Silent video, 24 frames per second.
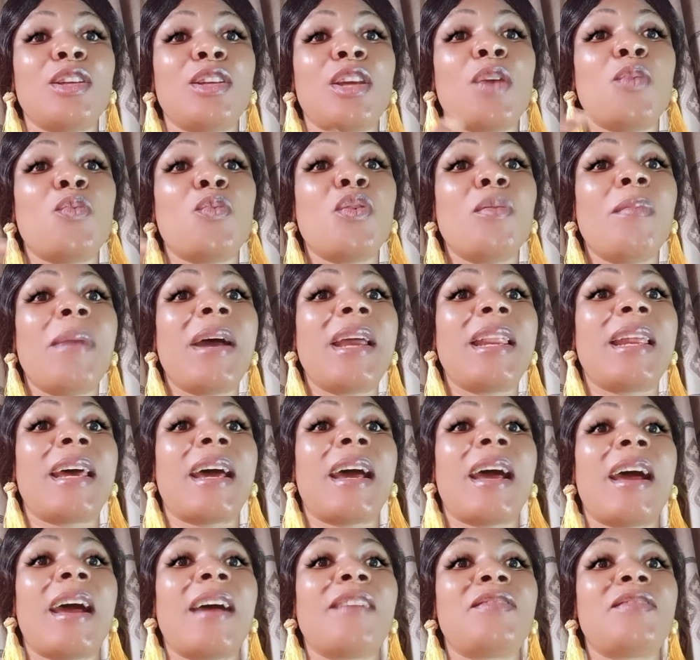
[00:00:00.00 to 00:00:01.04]
A woman
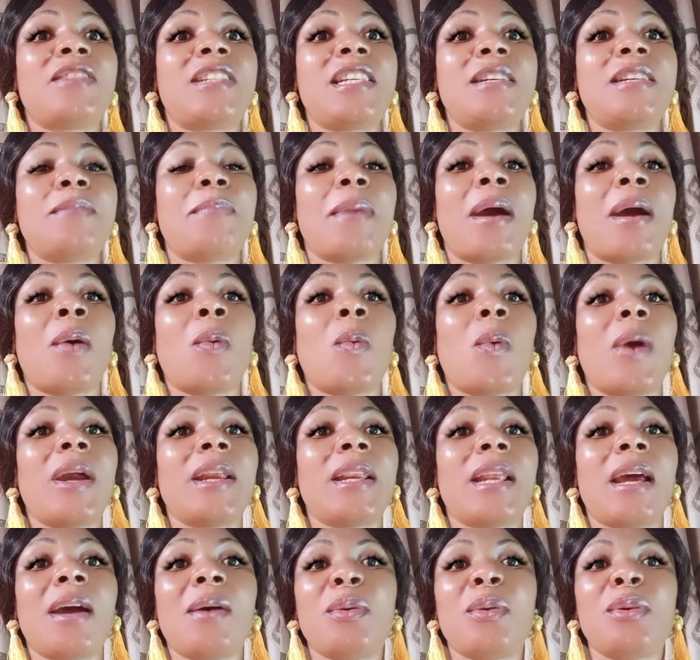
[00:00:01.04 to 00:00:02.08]
that have deep and
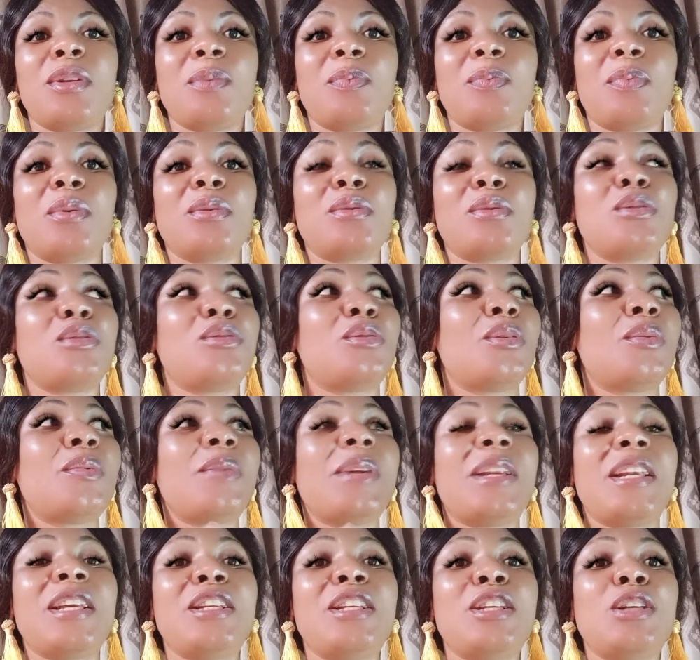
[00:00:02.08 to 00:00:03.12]
wider honeypots, you don't
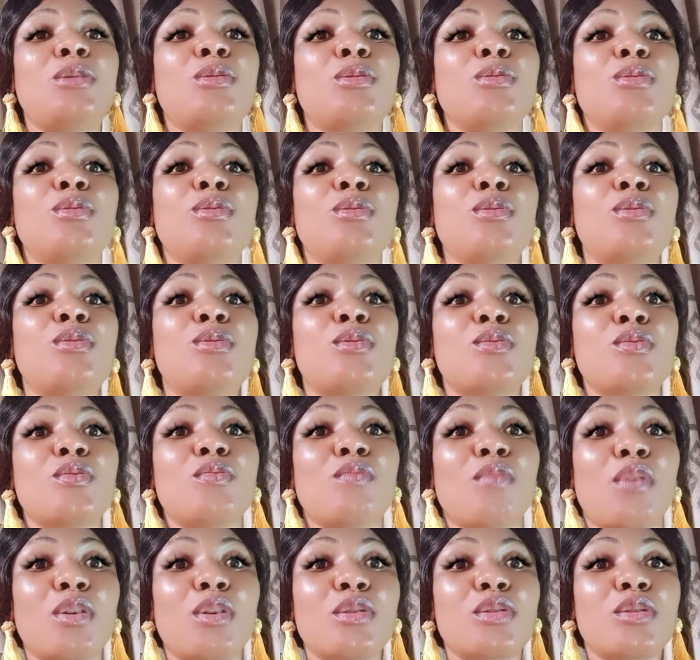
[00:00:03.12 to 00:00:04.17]
really need to do too
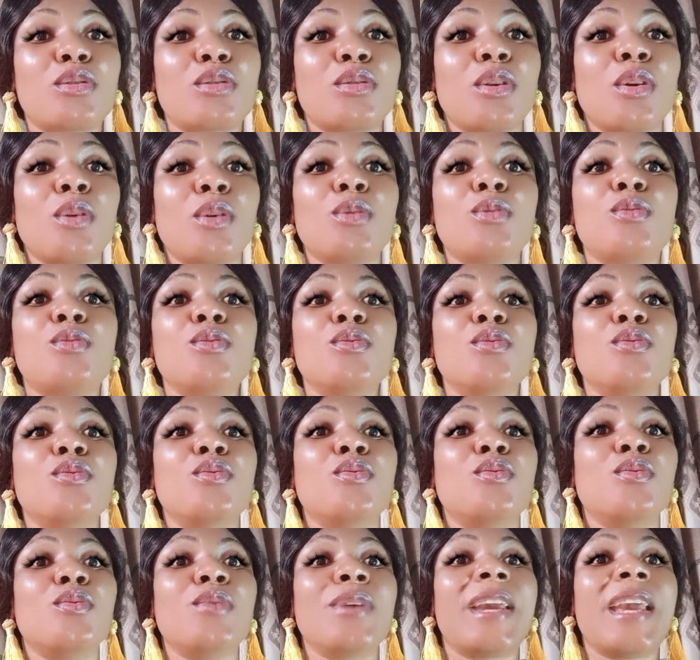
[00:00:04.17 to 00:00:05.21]
much
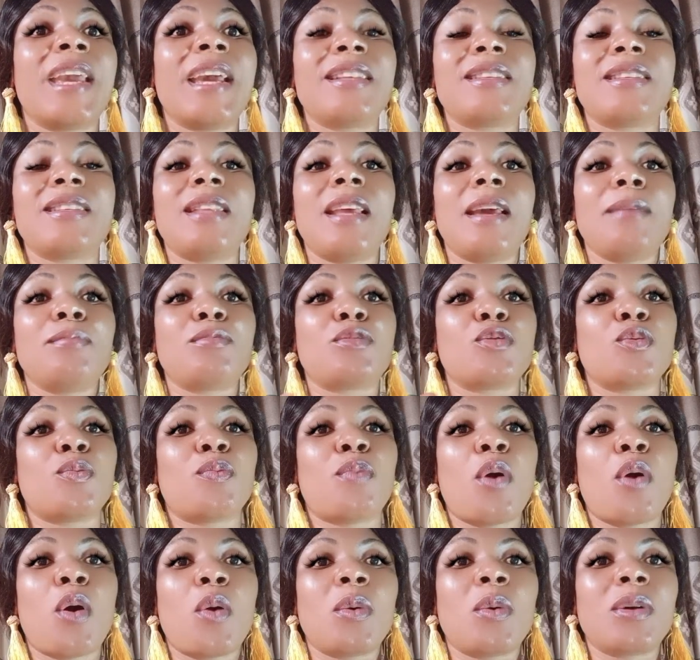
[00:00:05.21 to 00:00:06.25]
to get them to
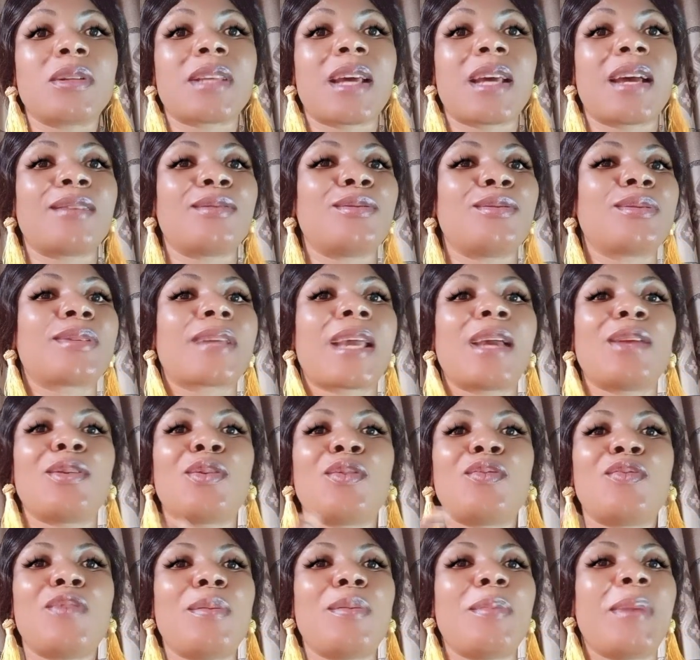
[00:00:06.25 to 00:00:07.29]
pour water. Those kind
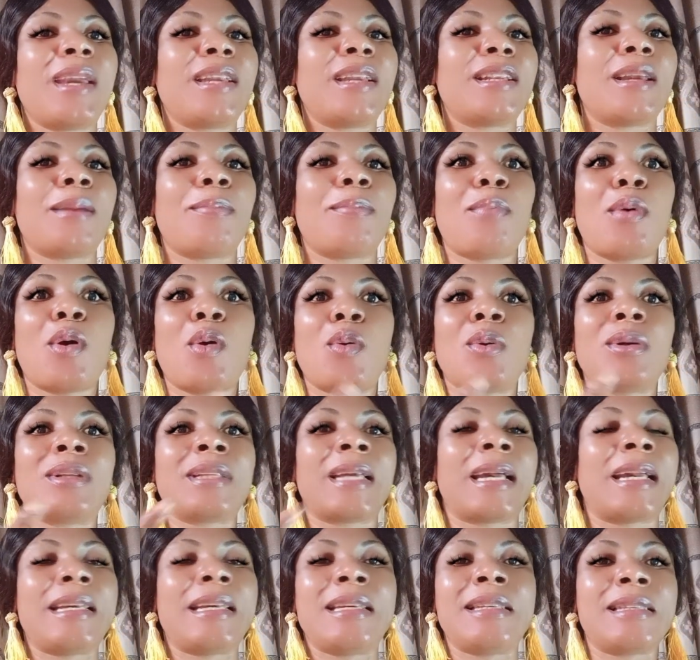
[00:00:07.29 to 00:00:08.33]
of women, they pour
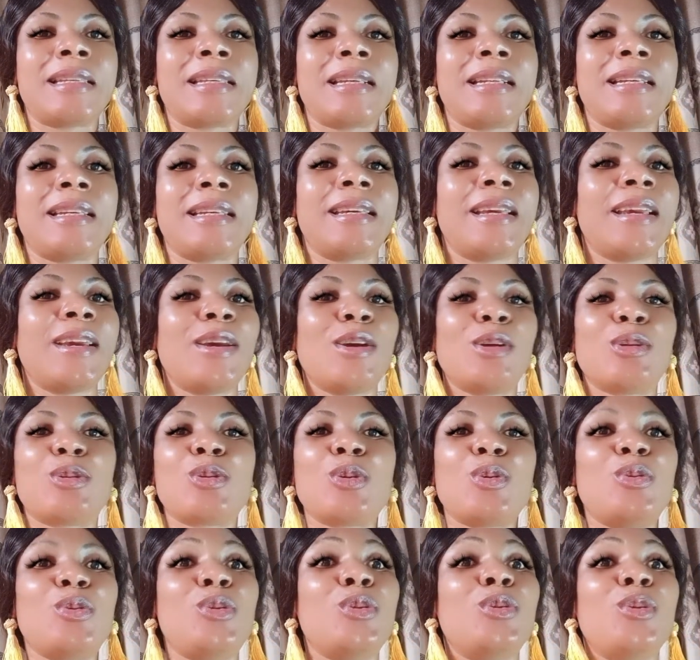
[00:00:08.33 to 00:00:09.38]
water easily,
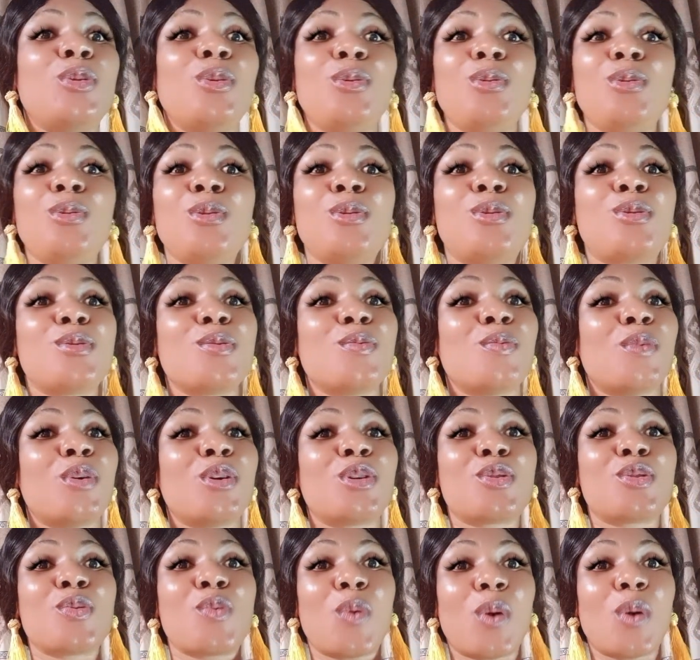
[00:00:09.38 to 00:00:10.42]
so you don't do too
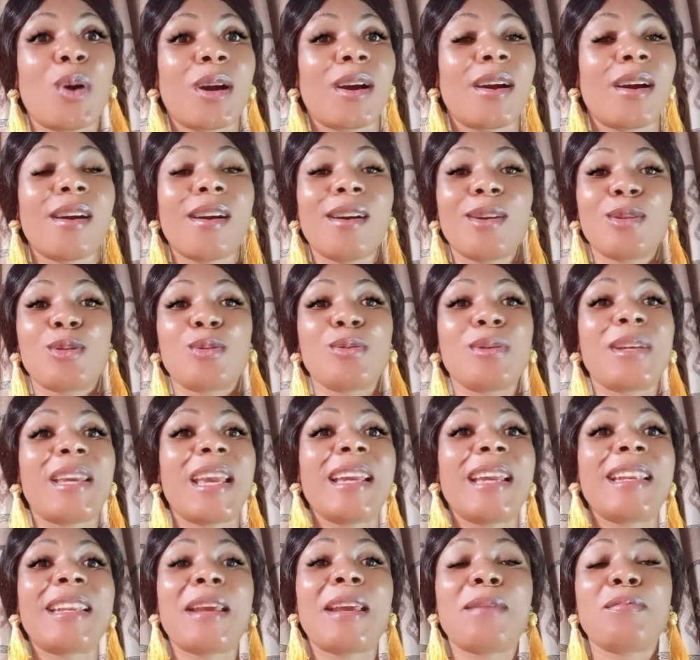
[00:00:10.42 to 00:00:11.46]
much work to
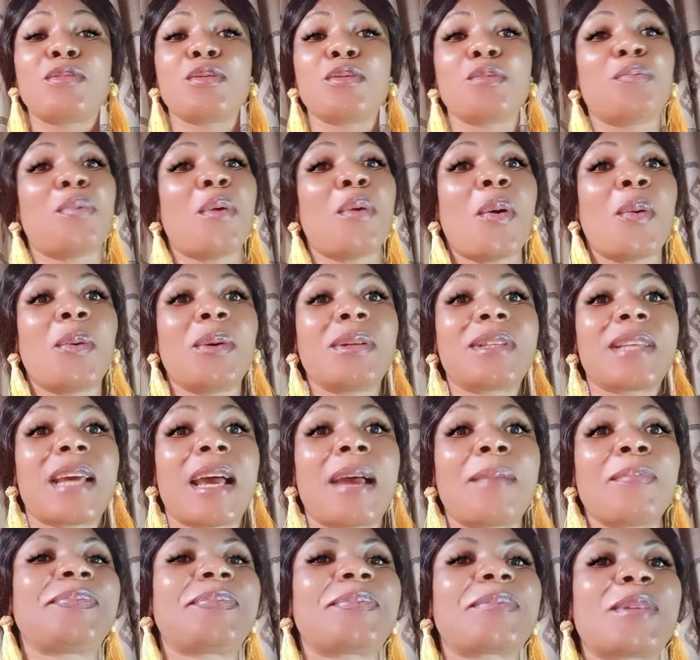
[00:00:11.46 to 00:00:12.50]
get them to pour
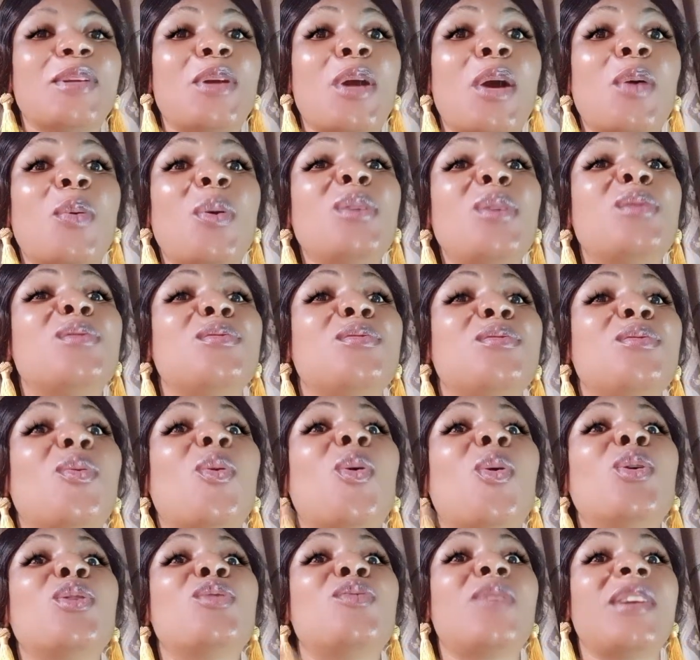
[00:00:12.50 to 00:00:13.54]
water. You are going to do
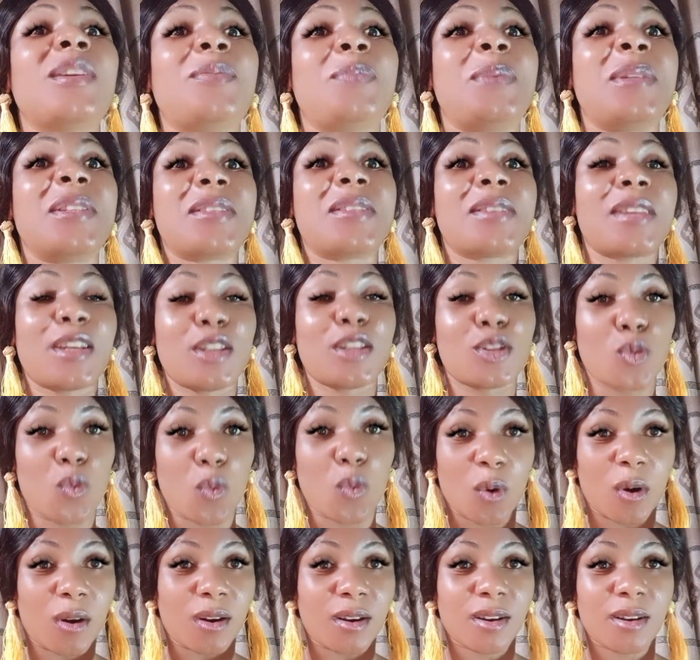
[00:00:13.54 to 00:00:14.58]
100%
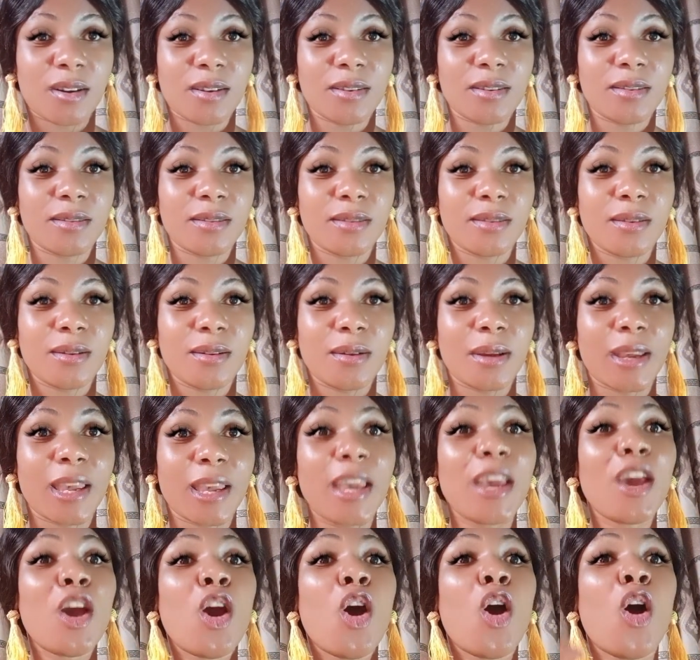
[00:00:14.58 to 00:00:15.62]
work,
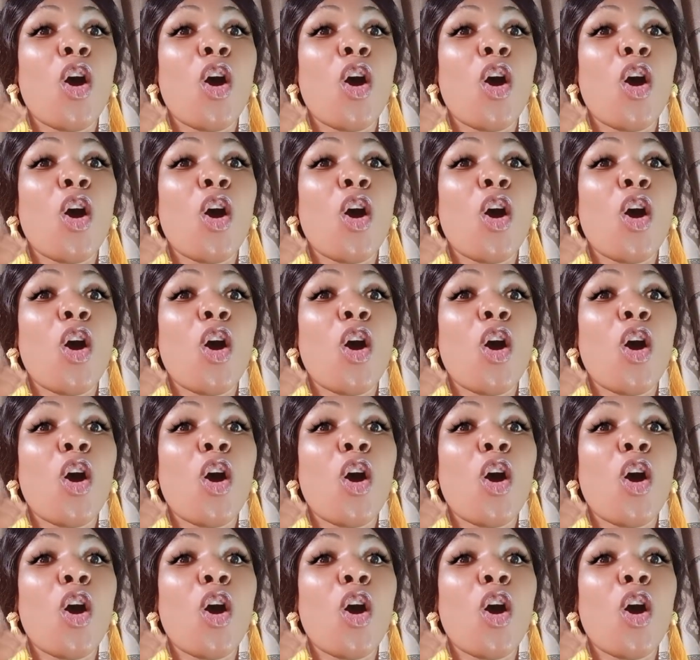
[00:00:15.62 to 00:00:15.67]
okay?